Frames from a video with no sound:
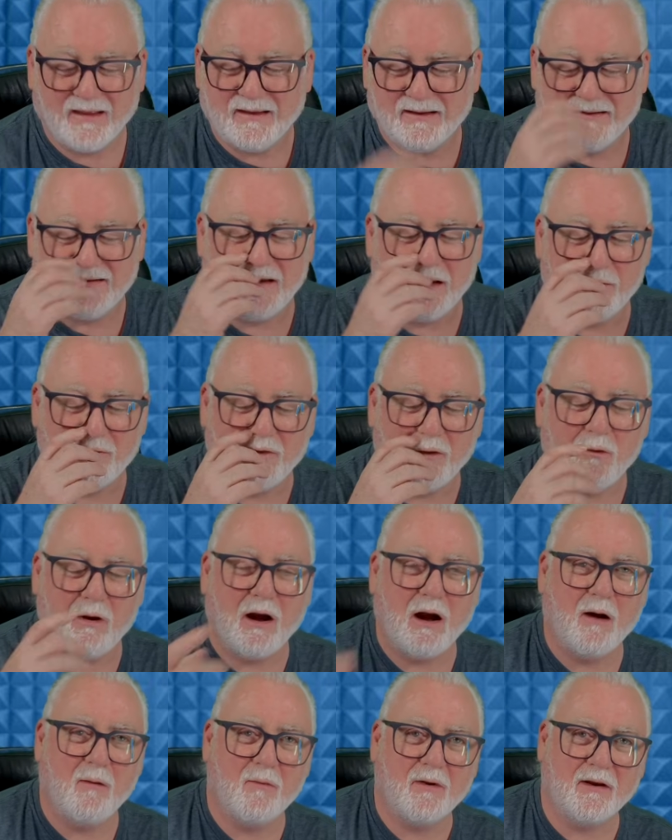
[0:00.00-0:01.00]
Yeah, without
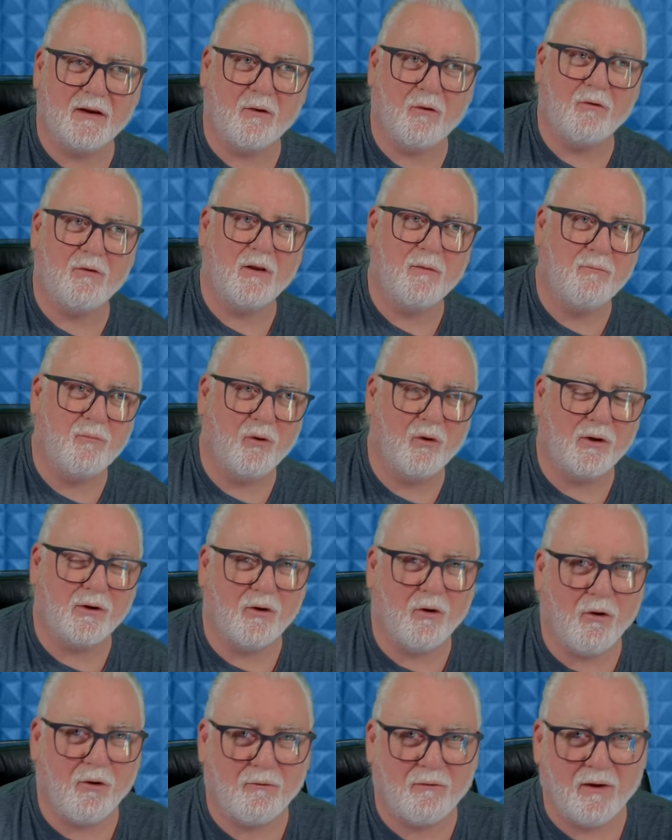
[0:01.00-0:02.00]
hammering on and pulling
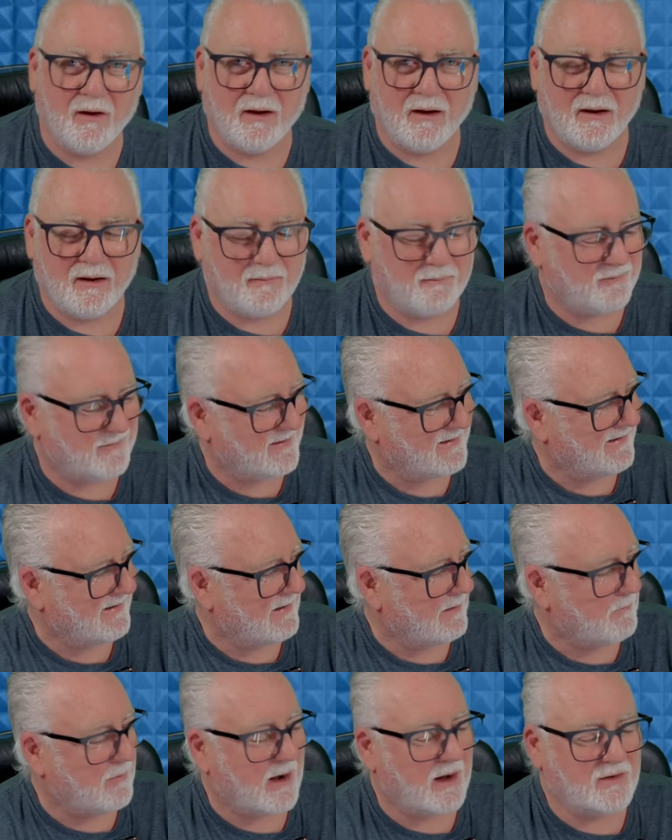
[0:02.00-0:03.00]
off,
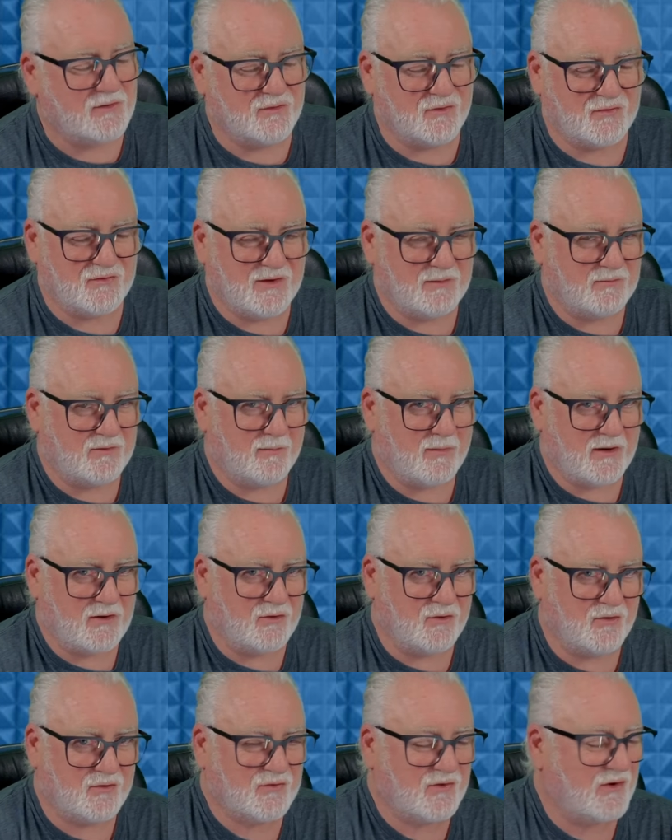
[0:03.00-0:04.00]
a banjo seems a bit
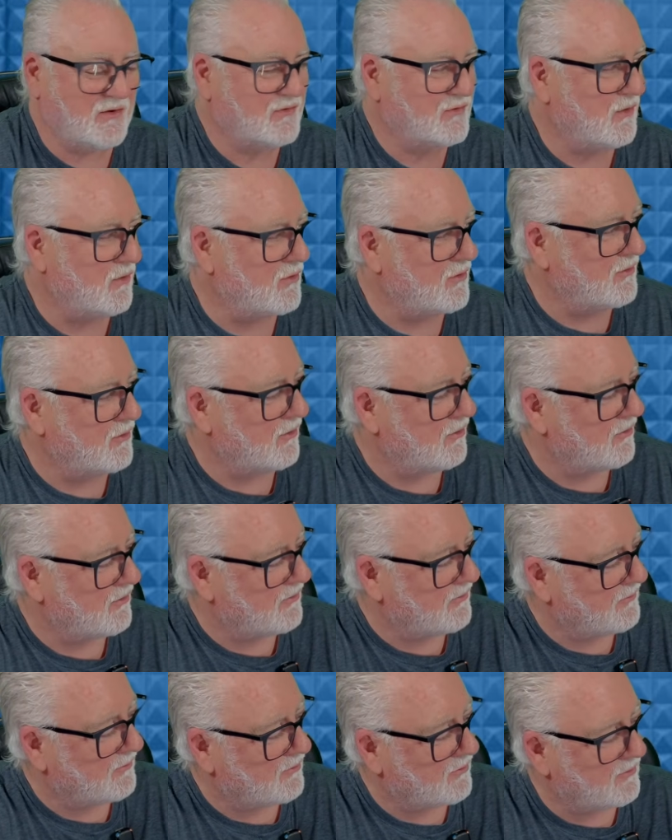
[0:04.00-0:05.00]
useless on
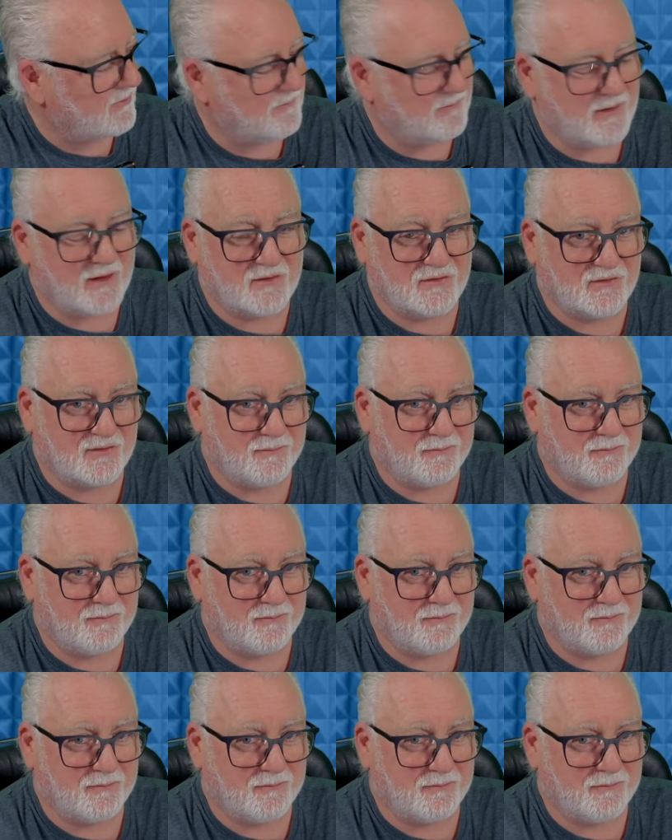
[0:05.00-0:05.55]
this.